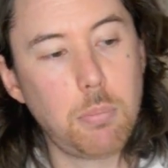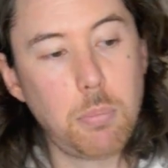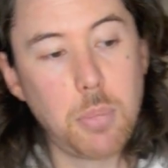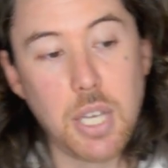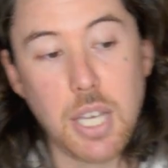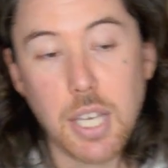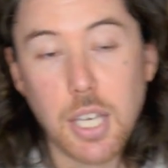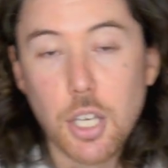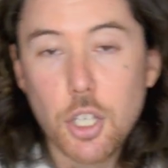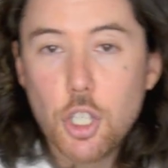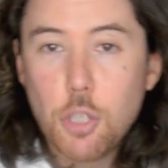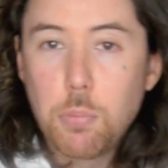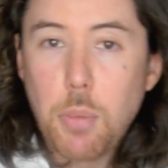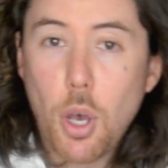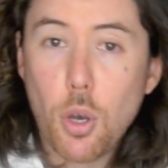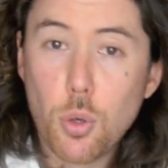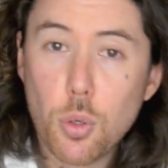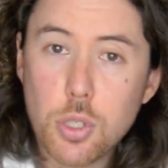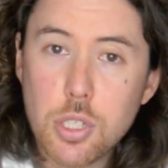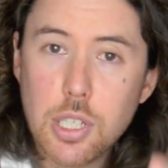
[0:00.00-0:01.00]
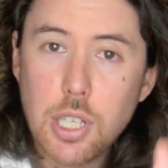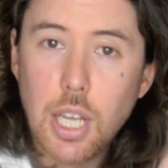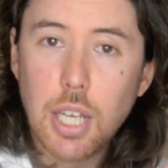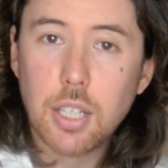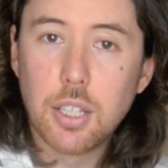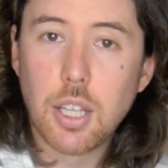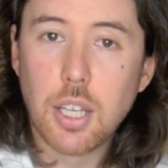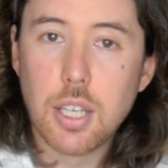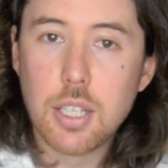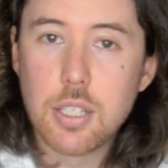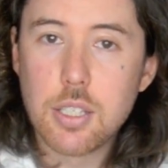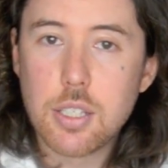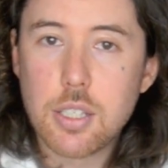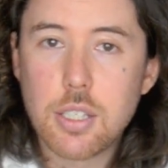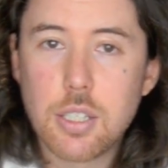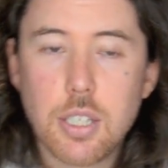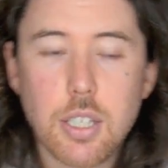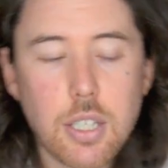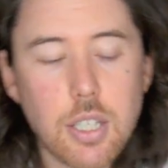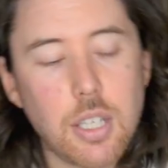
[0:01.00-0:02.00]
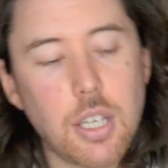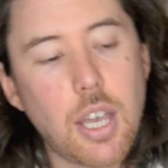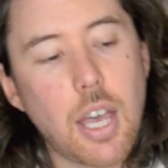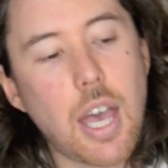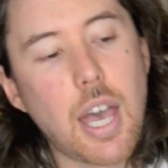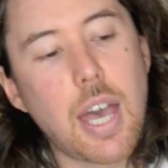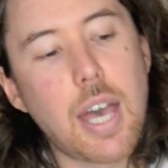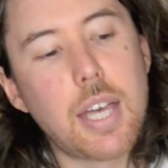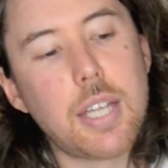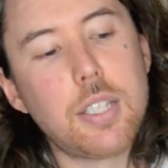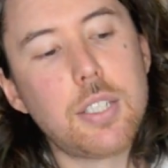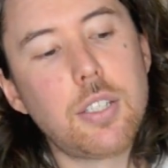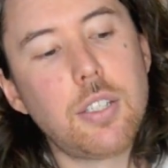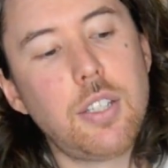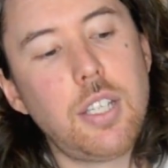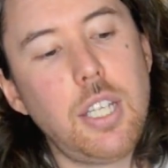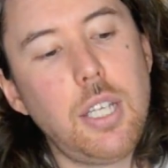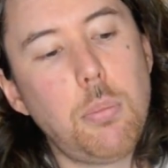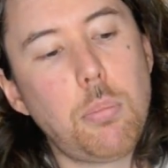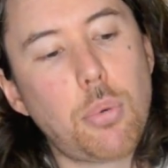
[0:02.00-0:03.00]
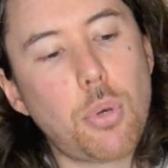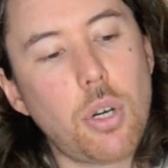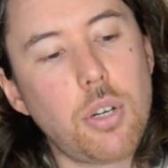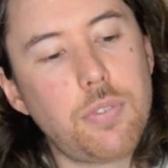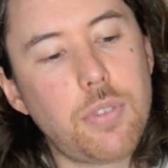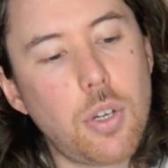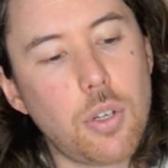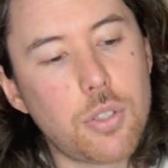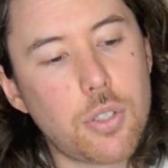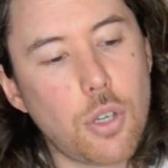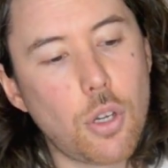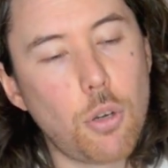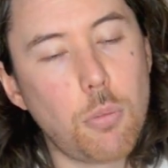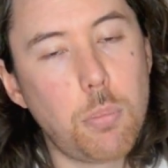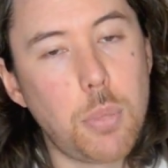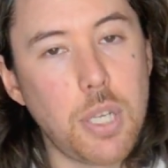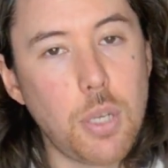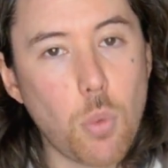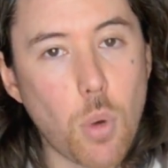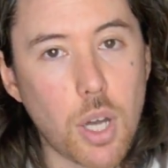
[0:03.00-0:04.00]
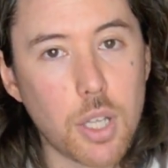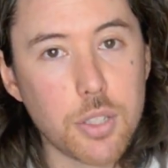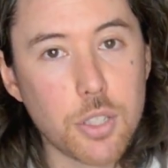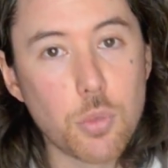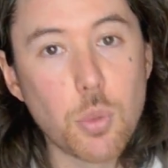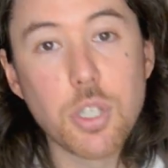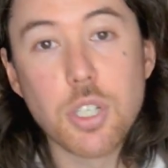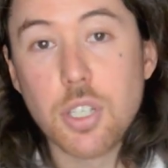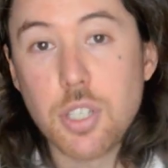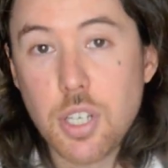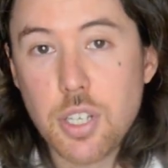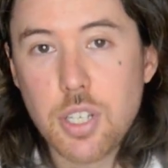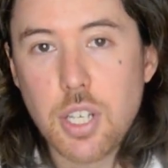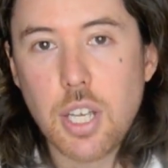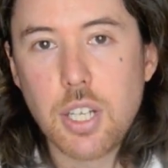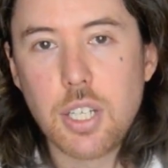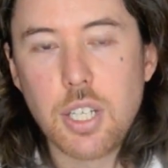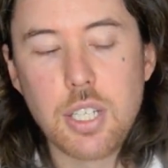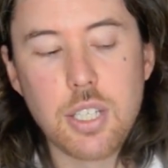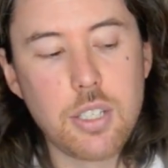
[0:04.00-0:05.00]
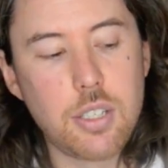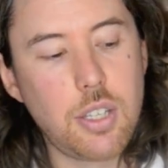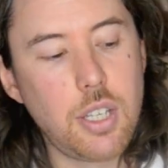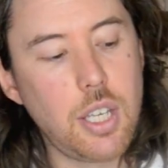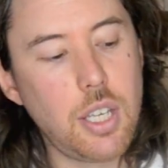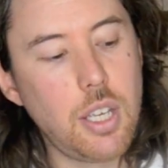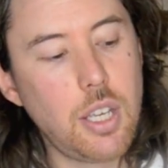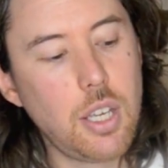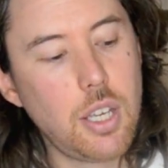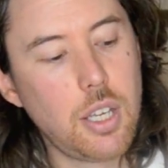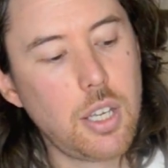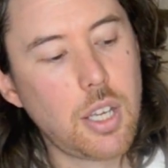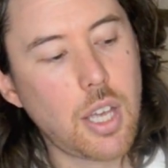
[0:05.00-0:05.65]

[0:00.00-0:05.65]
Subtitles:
being exposed like this, and the Profoto B1s, which, as I said, is the